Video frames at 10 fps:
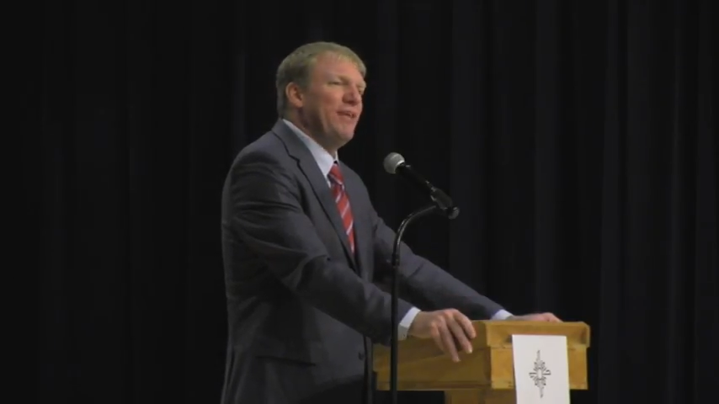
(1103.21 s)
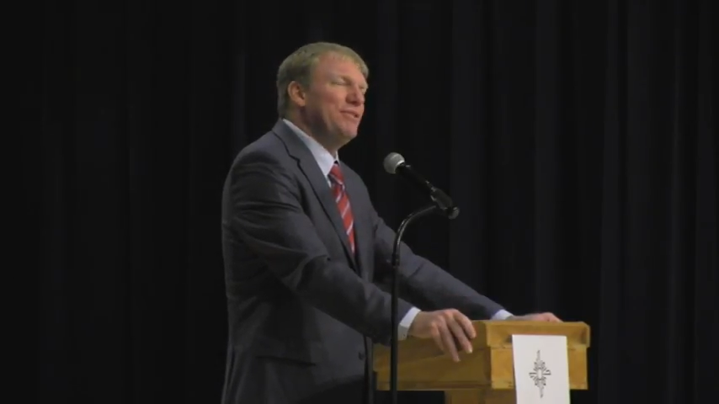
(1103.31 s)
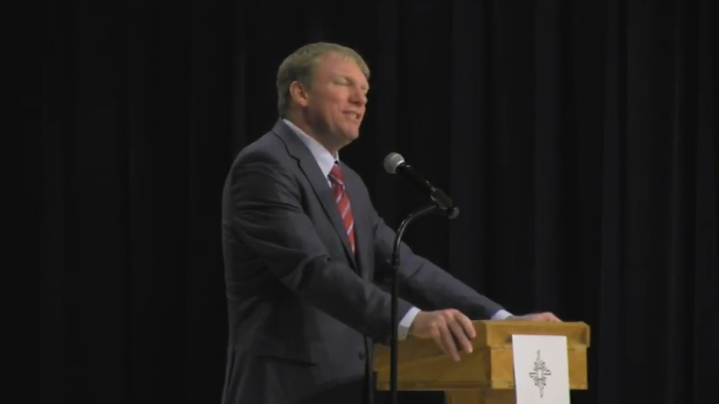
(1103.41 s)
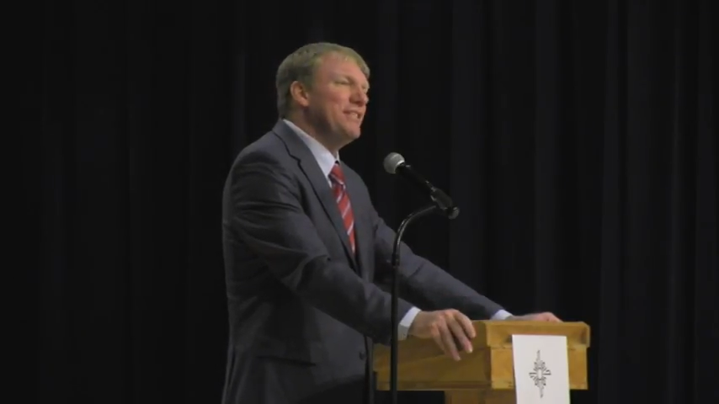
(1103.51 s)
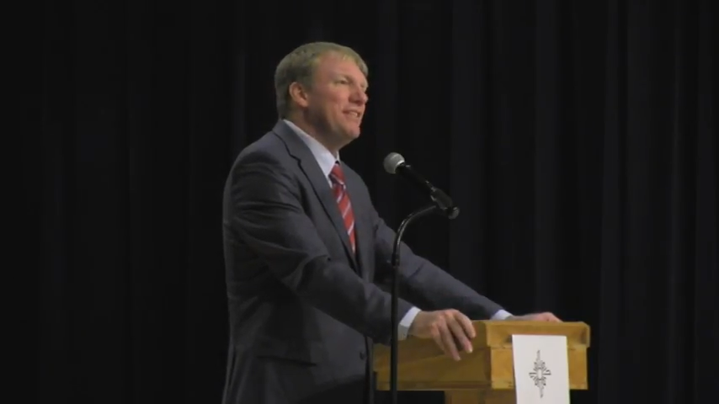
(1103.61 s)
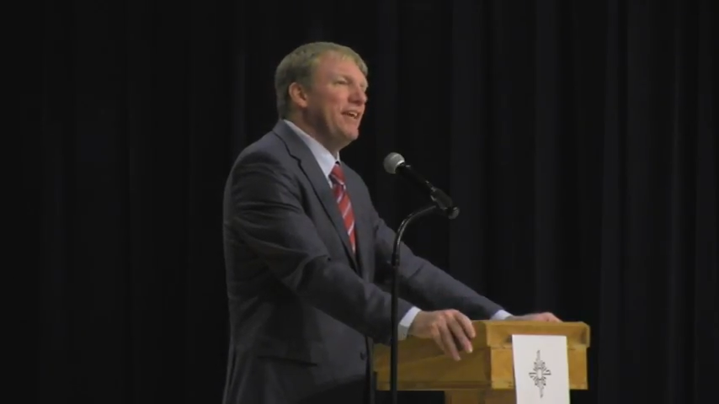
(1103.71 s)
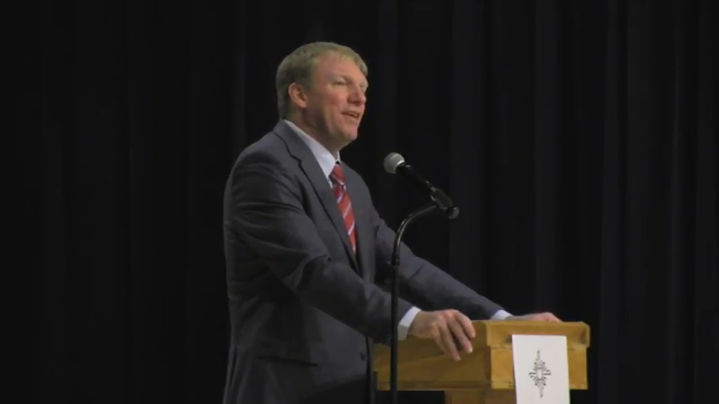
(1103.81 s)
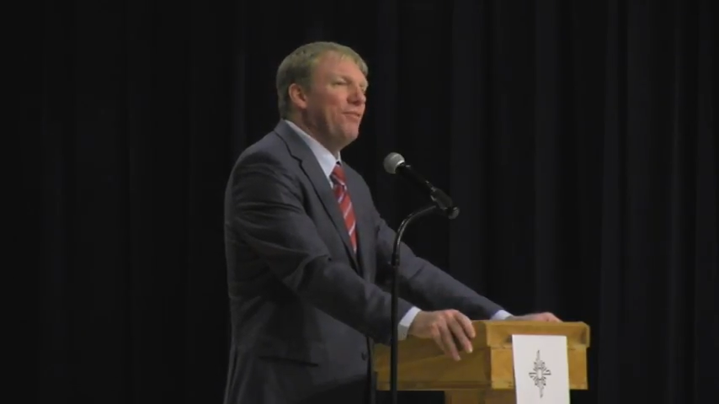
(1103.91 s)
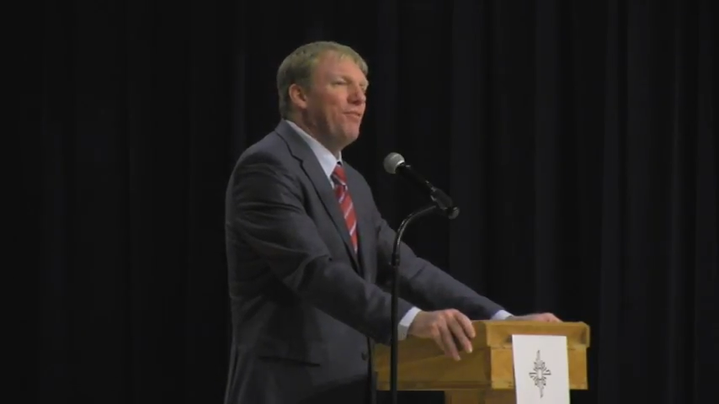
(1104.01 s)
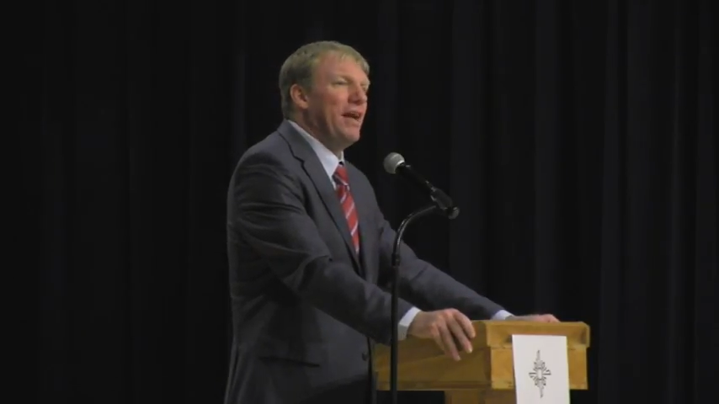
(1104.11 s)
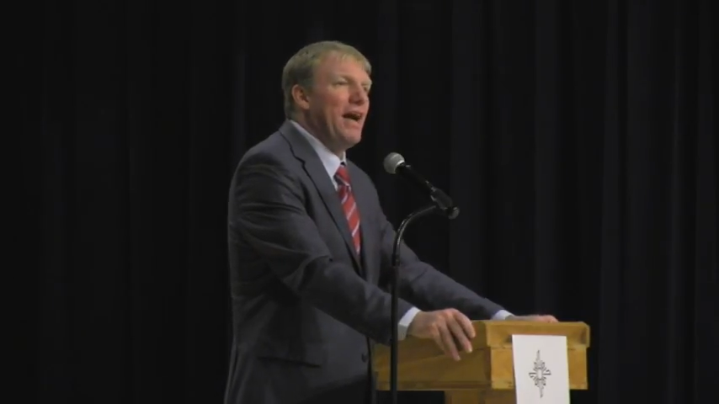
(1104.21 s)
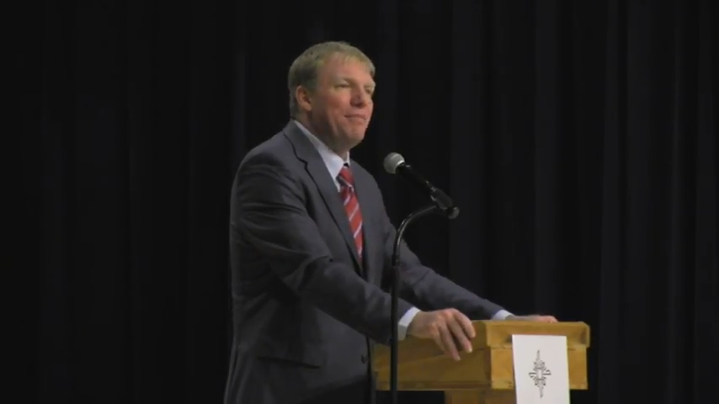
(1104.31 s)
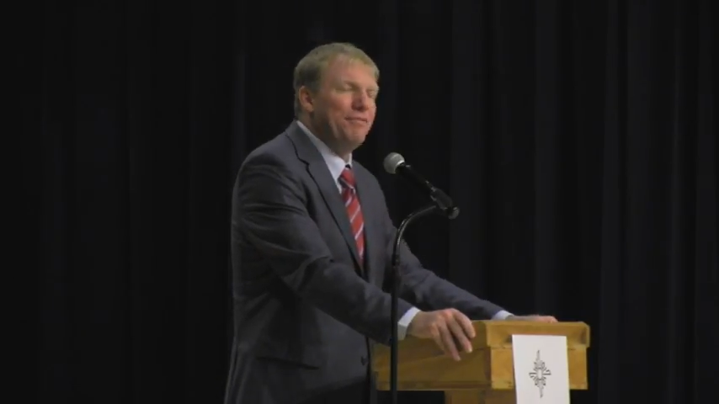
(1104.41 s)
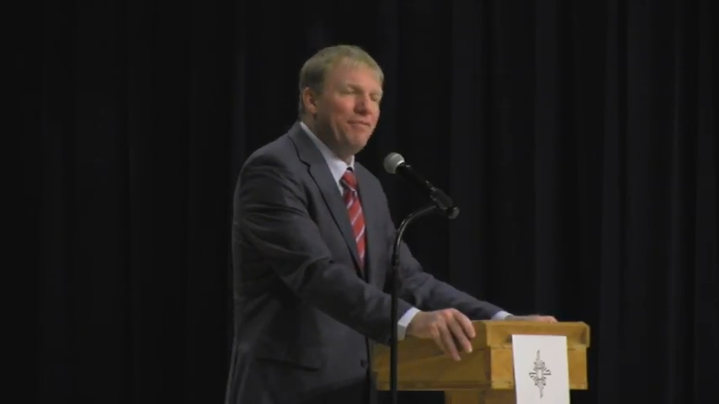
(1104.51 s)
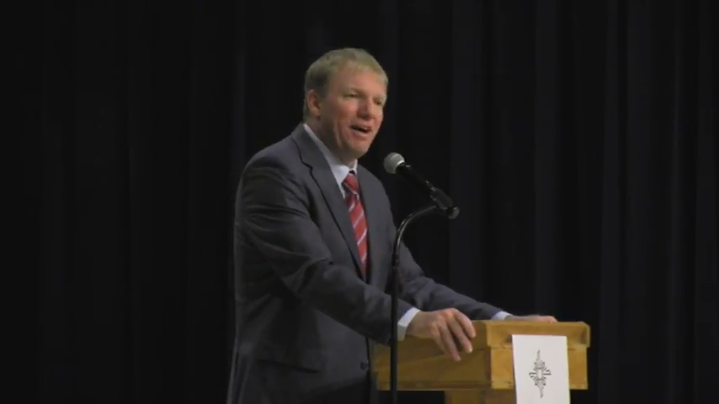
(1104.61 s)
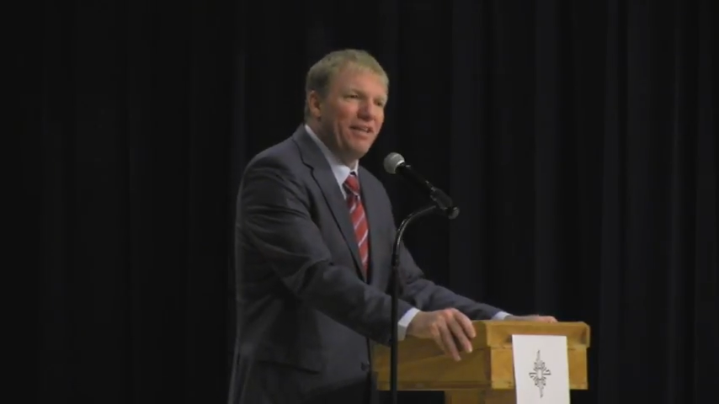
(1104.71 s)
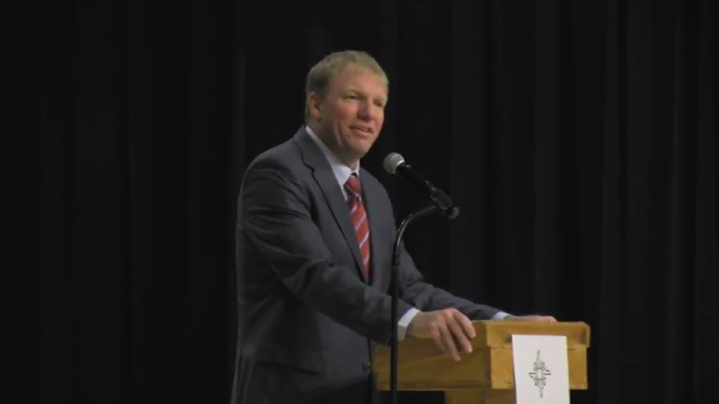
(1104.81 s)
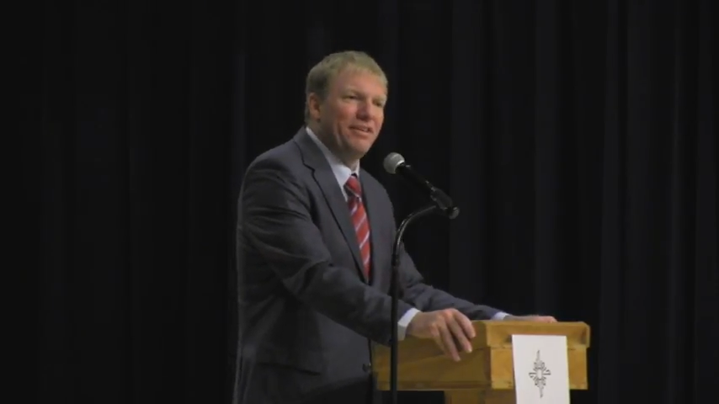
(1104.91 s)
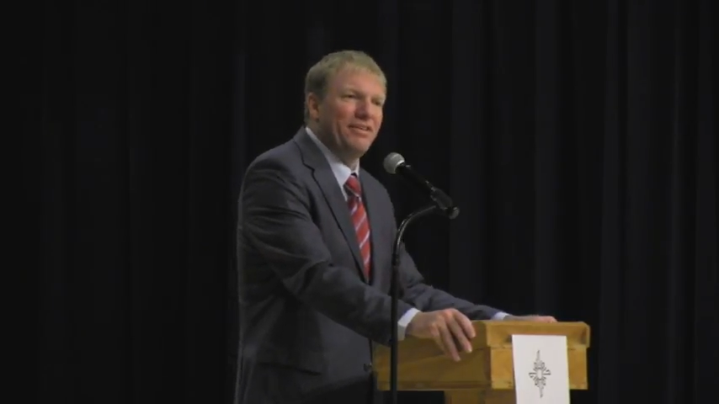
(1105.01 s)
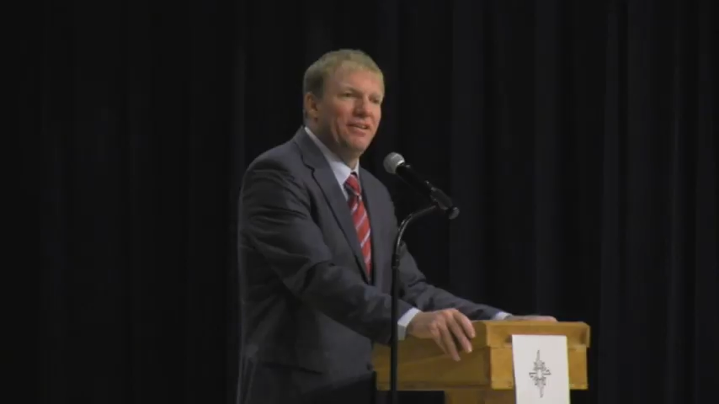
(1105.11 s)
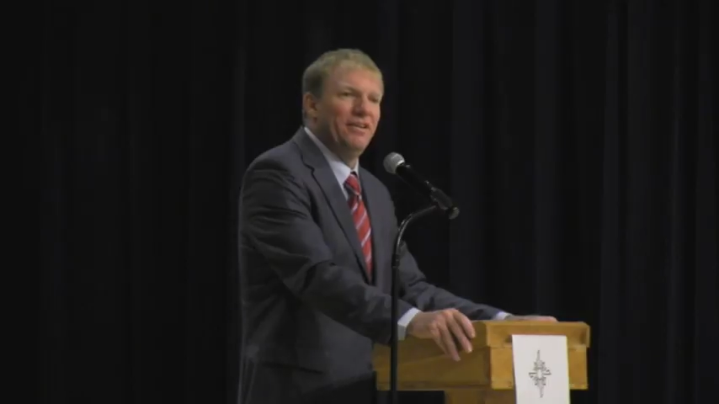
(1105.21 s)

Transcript: I would just think, when I'm a father,